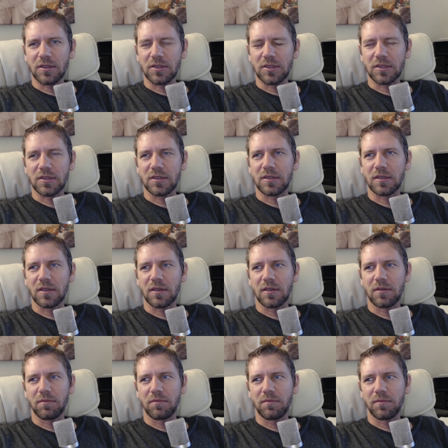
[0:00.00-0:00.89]
just
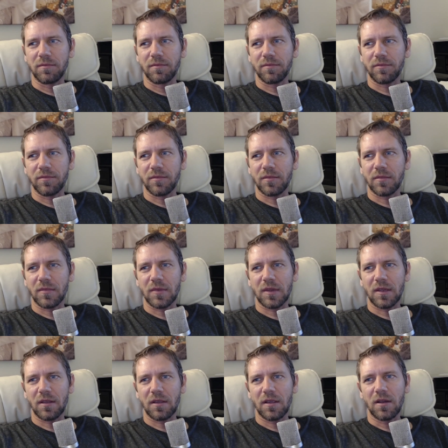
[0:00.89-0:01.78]
um,
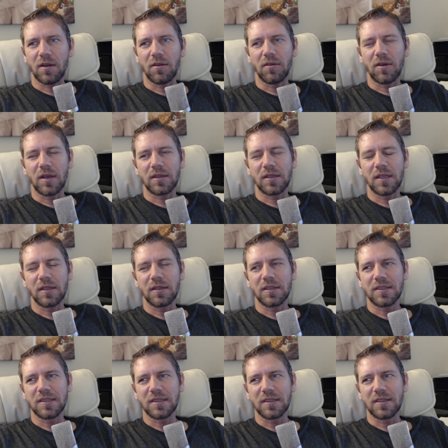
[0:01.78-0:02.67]
you know, I think
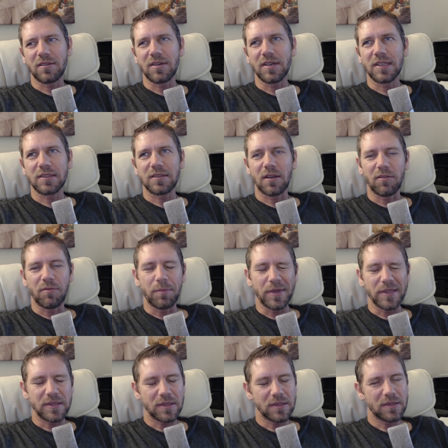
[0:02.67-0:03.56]
this they're in a tough
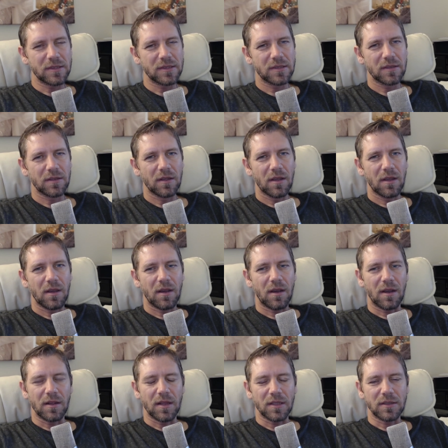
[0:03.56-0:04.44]
business.
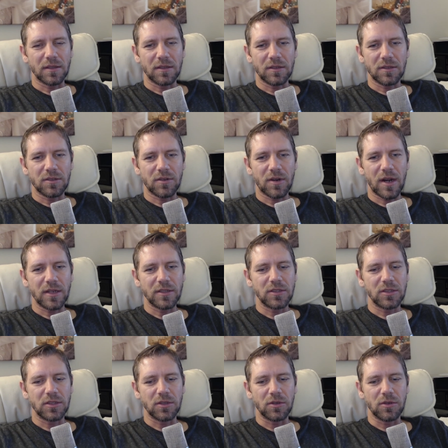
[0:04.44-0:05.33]
I like they're trying
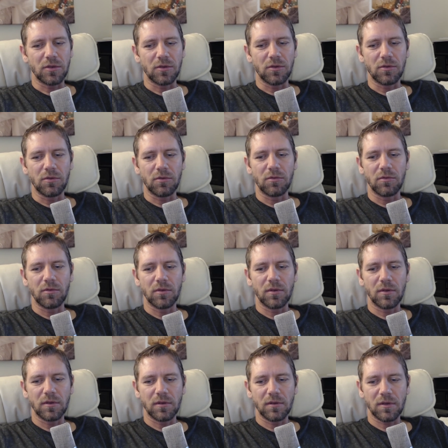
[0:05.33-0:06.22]
to
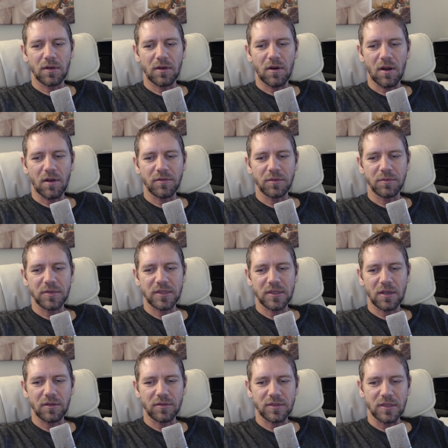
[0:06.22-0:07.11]
carve
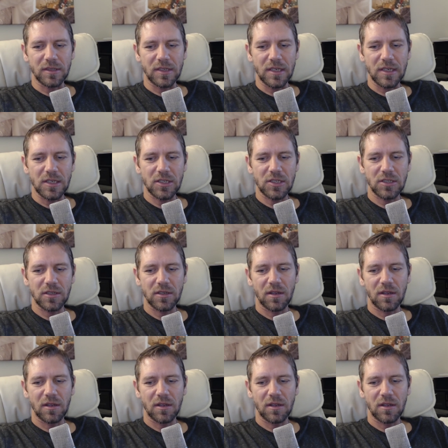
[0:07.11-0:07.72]
themselves a niche,